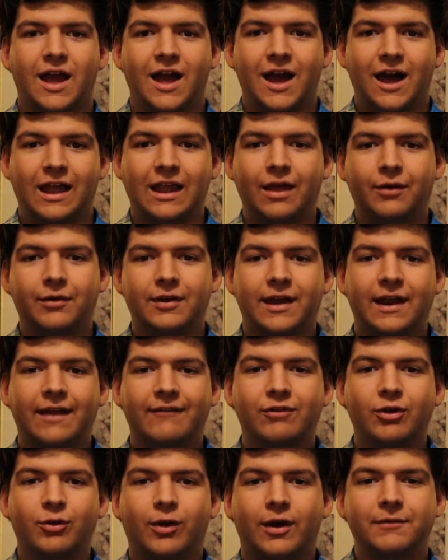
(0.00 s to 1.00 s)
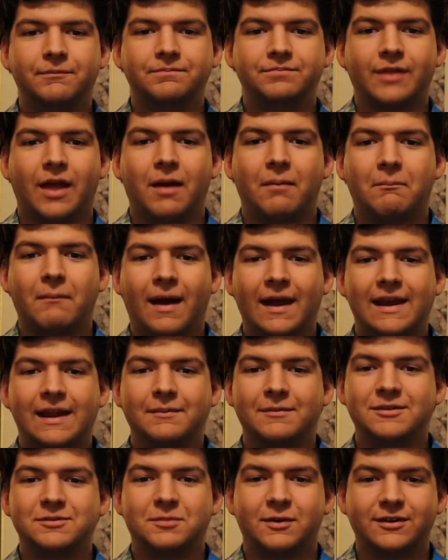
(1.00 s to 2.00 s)
Hello again everyone, my name
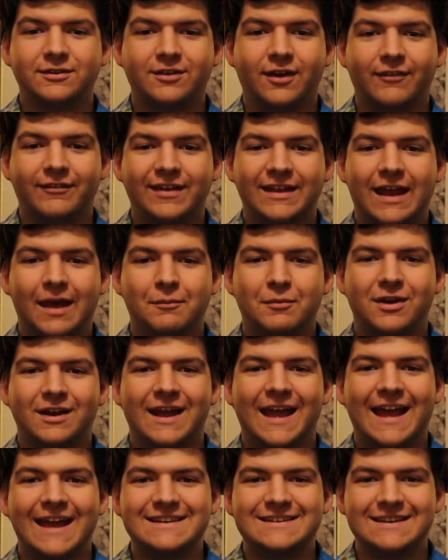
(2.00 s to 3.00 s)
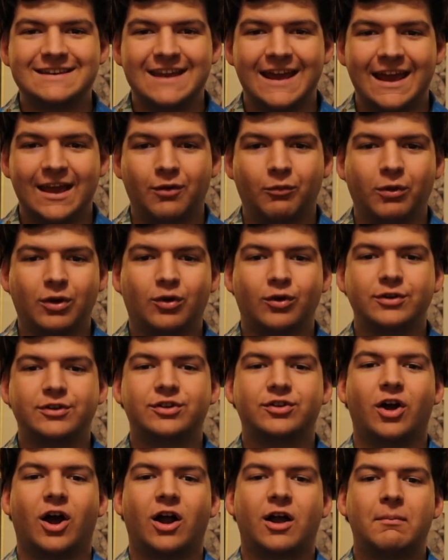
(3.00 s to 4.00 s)
is Marcel and today we're going to
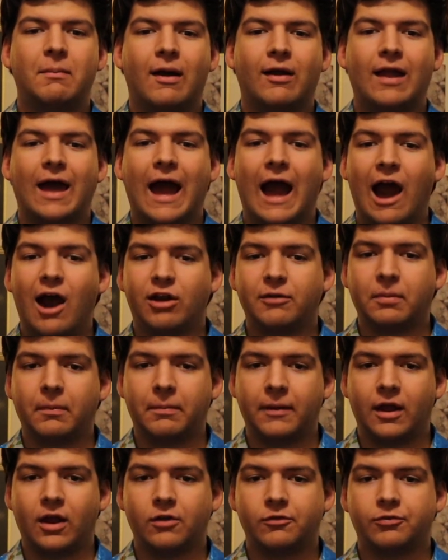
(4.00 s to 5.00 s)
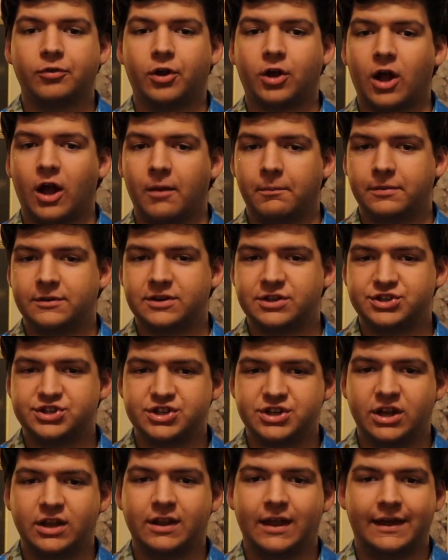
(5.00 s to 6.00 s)
talk about how to prepare for a
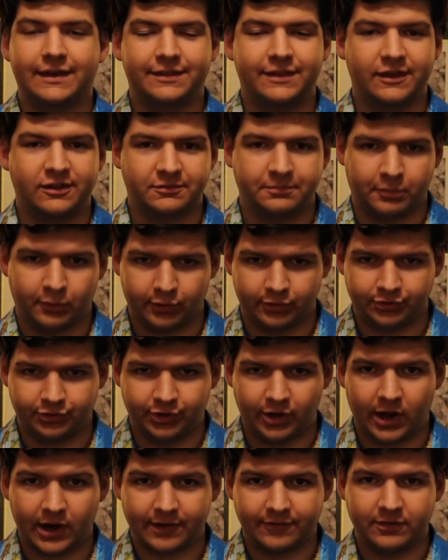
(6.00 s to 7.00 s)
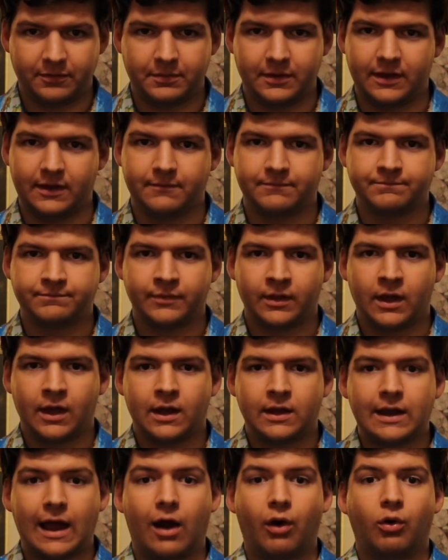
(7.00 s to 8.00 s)
competition like the Explorer's Geography Bee.
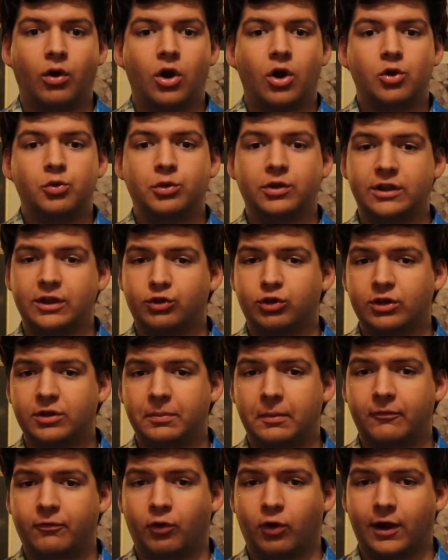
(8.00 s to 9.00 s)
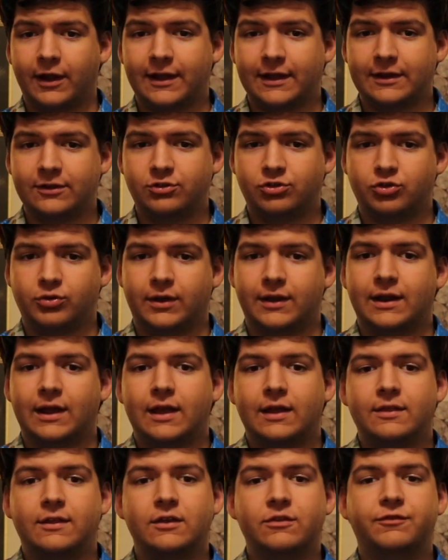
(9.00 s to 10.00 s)
Now, really quickly before I get into it,
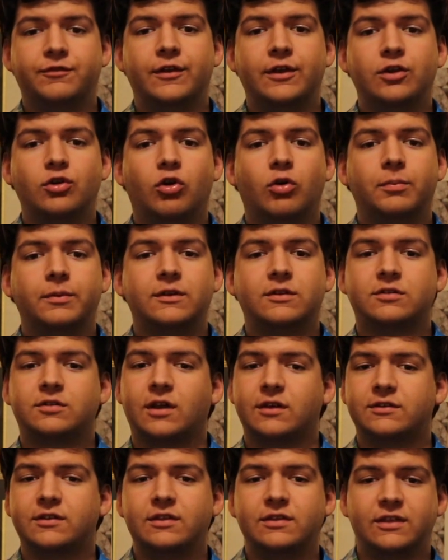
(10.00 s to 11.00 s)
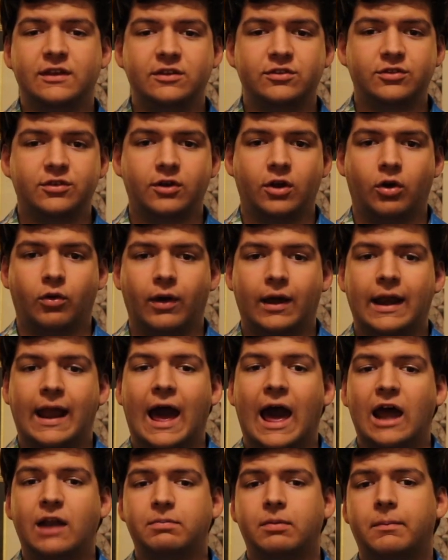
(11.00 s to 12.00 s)
this video will be discussing things to know and
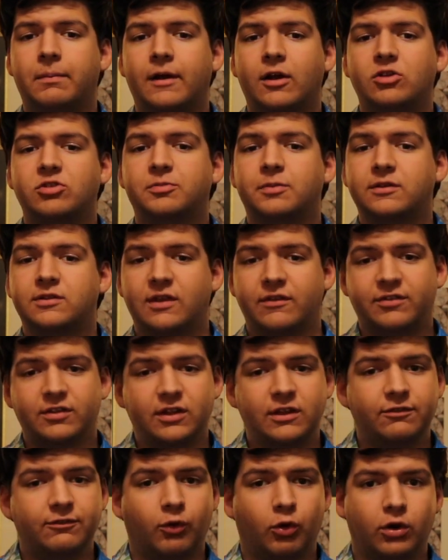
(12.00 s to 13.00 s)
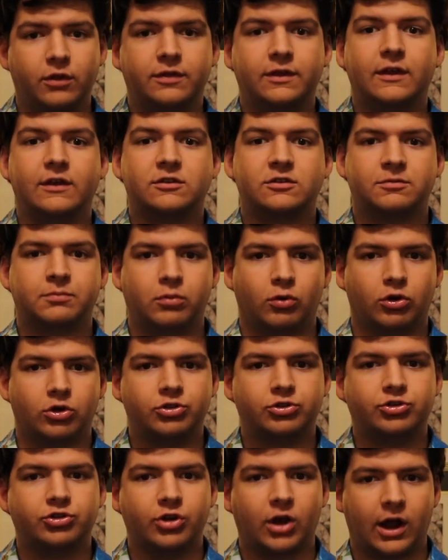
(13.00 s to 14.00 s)
how to prepare specifically for the
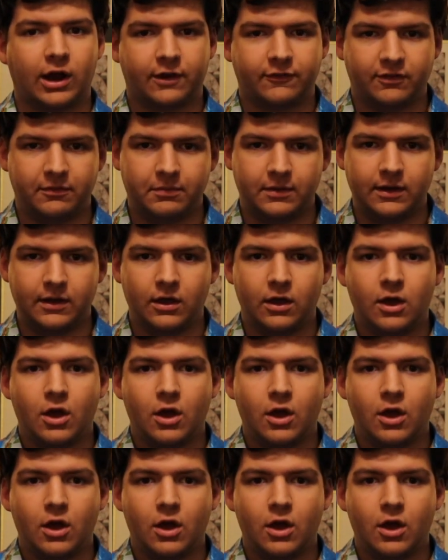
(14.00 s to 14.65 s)
Explorer's Geography Bee,